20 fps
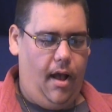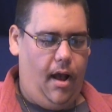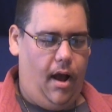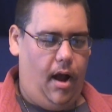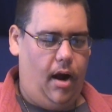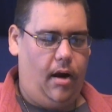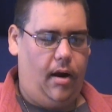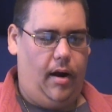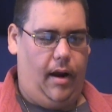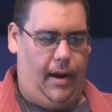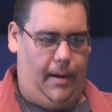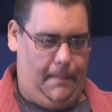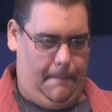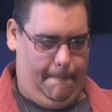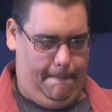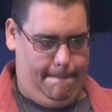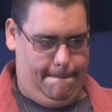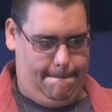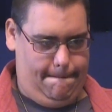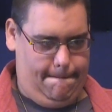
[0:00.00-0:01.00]
Alright.
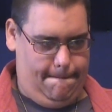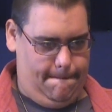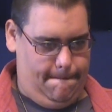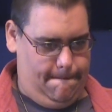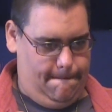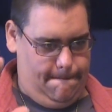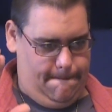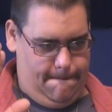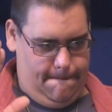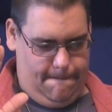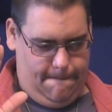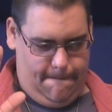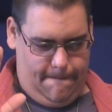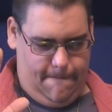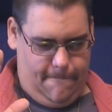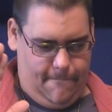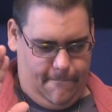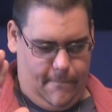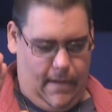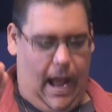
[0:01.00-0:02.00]

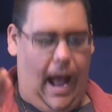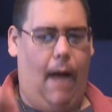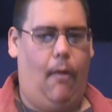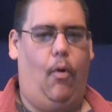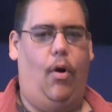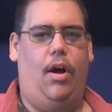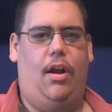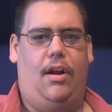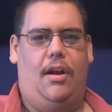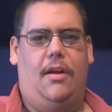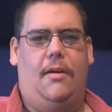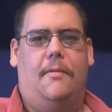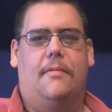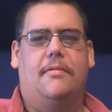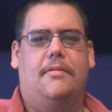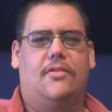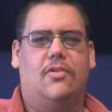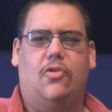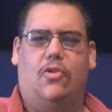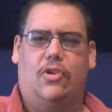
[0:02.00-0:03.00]
I want to
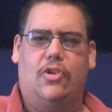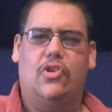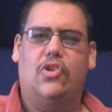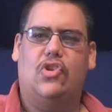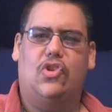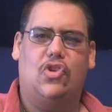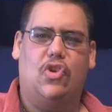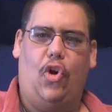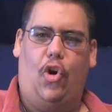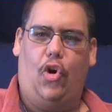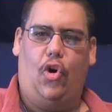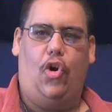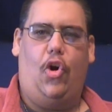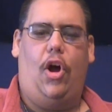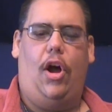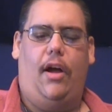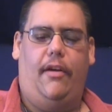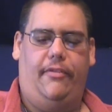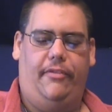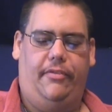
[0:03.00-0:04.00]
sort of start
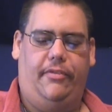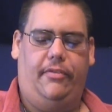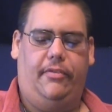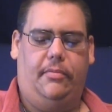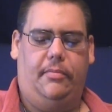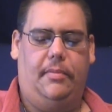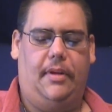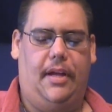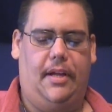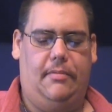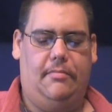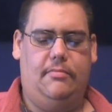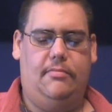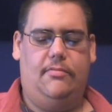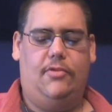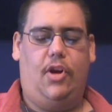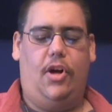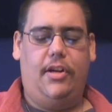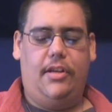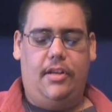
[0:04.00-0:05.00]
off by
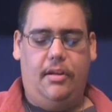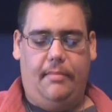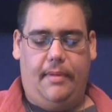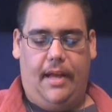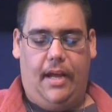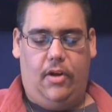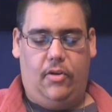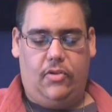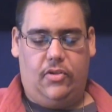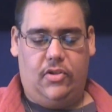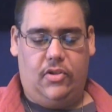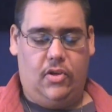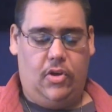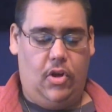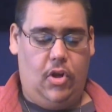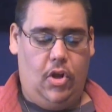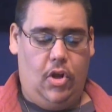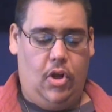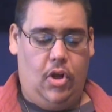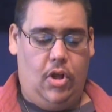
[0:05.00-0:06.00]
talking about
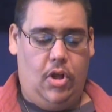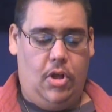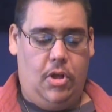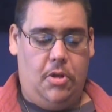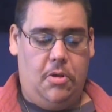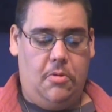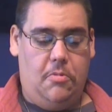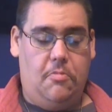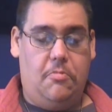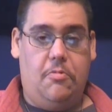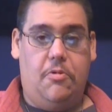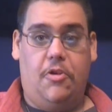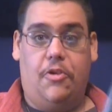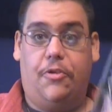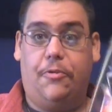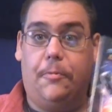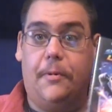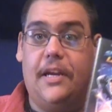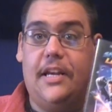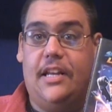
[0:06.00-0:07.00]
the
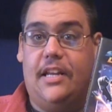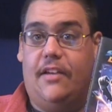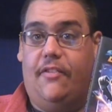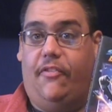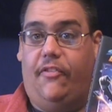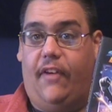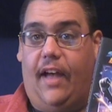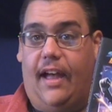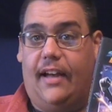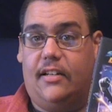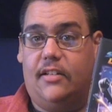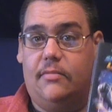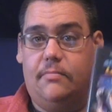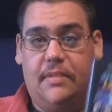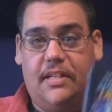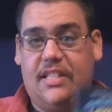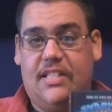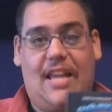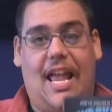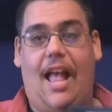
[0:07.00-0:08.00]
3D effect.
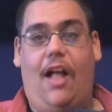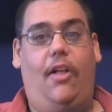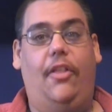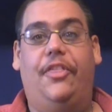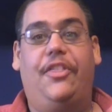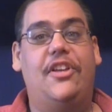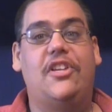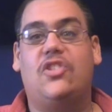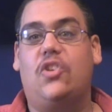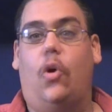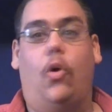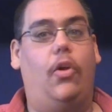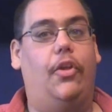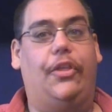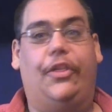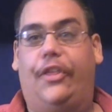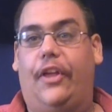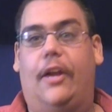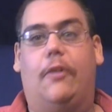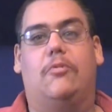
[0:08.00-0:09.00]
Because, hell, this whole
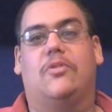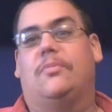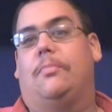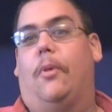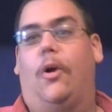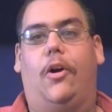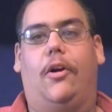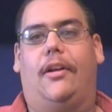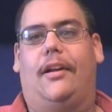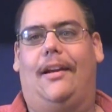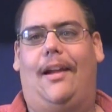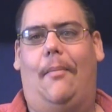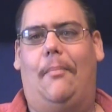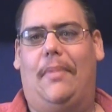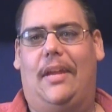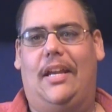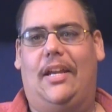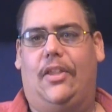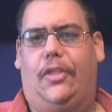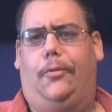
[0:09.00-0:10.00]
thing was marketed on
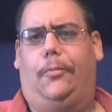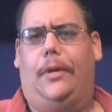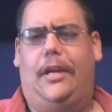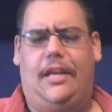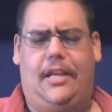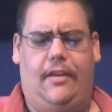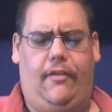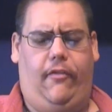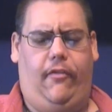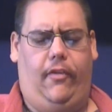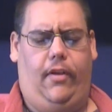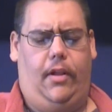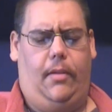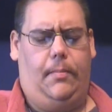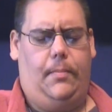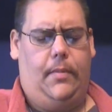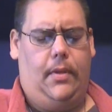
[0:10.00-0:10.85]
being a 3D film.